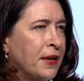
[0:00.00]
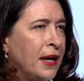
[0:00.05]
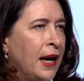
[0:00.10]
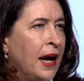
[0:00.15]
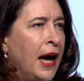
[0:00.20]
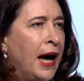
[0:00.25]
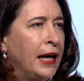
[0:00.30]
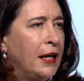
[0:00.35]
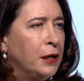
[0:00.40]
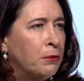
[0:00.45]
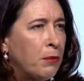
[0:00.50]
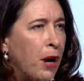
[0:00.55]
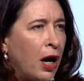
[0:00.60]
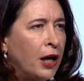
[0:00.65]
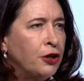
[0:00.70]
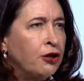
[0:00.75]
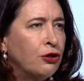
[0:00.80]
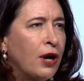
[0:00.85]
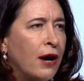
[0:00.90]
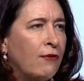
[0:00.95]
And in my
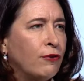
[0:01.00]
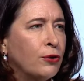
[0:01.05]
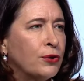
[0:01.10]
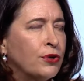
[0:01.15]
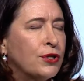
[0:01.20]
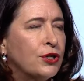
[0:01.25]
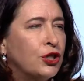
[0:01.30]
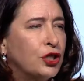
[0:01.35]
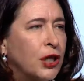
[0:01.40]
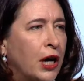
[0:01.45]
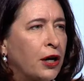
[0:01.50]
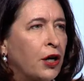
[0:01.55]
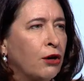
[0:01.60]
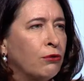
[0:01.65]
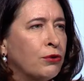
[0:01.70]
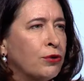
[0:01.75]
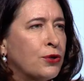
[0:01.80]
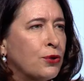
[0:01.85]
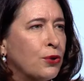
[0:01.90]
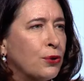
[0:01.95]
travels as Shadow
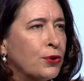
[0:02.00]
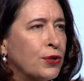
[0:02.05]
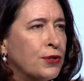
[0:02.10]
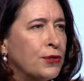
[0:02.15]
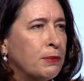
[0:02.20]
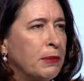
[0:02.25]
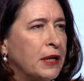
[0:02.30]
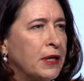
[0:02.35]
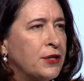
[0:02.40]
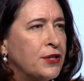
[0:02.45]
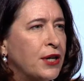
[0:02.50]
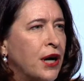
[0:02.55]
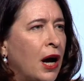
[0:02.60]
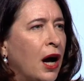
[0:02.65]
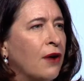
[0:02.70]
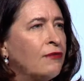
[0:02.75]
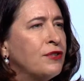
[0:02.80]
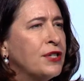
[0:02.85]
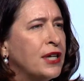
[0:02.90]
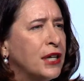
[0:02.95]
Resources Minister,
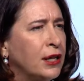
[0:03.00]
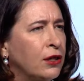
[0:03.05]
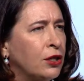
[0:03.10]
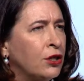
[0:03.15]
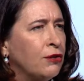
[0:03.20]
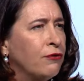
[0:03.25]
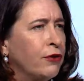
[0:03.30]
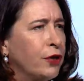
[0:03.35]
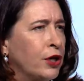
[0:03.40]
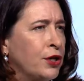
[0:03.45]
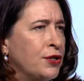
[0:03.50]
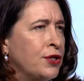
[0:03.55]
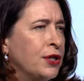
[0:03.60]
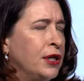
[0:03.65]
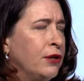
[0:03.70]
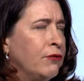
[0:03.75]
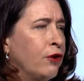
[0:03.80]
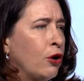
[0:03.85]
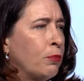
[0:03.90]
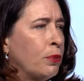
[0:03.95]
I've seen the diversity
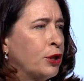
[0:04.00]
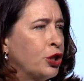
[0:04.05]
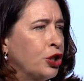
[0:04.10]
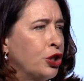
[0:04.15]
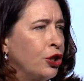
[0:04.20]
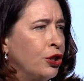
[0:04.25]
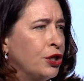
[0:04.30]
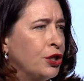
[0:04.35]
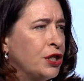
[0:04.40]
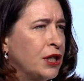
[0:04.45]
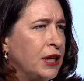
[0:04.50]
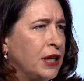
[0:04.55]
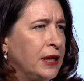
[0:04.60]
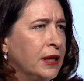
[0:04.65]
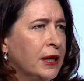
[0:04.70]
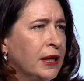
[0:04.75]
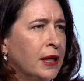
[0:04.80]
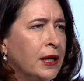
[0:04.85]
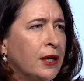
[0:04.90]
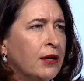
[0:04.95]
of opportunity
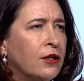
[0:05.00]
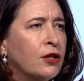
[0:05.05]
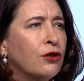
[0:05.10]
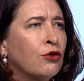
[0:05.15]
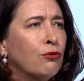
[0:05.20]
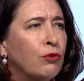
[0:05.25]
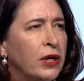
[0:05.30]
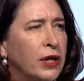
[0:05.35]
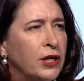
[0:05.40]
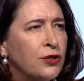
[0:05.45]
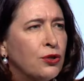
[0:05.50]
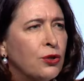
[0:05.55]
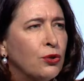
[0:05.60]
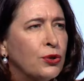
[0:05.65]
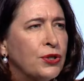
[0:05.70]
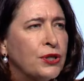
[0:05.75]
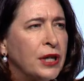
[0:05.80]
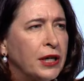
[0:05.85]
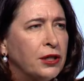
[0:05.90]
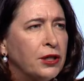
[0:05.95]
that the resource
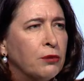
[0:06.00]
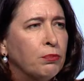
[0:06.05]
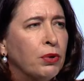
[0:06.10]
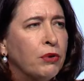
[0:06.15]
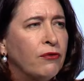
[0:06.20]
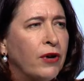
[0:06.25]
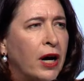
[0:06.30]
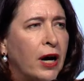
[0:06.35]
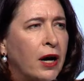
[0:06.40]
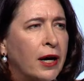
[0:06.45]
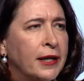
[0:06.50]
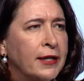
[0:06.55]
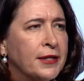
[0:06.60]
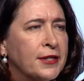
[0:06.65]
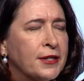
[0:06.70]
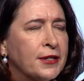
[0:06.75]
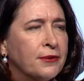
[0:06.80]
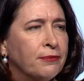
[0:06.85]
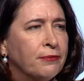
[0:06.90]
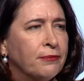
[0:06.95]
sector
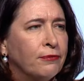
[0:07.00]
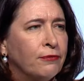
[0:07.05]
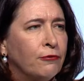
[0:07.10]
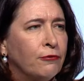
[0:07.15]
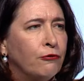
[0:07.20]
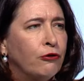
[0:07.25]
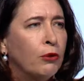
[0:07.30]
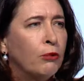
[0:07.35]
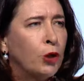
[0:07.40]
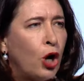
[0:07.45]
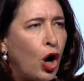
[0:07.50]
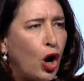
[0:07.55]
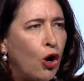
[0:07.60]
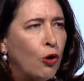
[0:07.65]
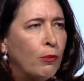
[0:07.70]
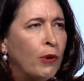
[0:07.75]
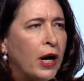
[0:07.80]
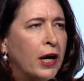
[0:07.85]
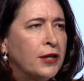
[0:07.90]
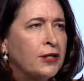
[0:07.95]
provides, from coal
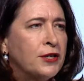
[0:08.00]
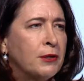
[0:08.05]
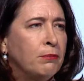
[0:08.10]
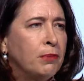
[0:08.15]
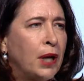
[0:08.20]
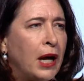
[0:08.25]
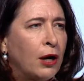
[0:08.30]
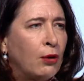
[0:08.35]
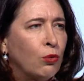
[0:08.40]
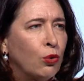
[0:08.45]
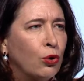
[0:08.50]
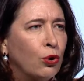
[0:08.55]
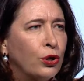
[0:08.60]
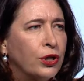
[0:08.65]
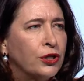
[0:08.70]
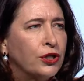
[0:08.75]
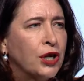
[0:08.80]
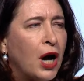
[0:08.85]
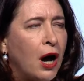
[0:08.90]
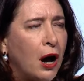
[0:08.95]
mines in Blackwater
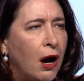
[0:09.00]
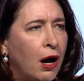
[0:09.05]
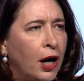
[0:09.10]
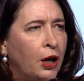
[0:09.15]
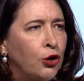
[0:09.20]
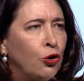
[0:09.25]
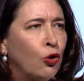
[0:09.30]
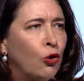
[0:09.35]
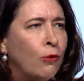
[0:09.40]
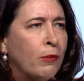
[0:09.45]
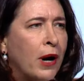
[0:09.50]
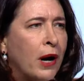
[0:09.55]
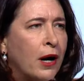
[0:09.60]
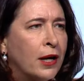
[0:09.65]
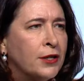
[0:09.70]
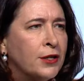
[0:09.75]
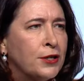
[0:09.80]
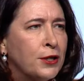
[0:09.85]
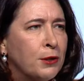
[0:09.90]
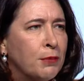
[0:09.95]
to iron ore
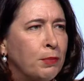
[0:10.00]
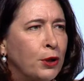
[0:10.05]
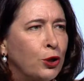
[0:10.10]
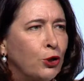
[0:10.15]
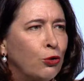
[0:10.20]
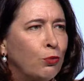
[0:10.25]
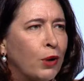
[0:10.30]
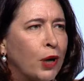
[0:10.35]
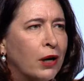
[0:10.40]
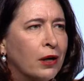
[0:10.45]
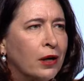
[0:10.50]
mines in the Pilbara,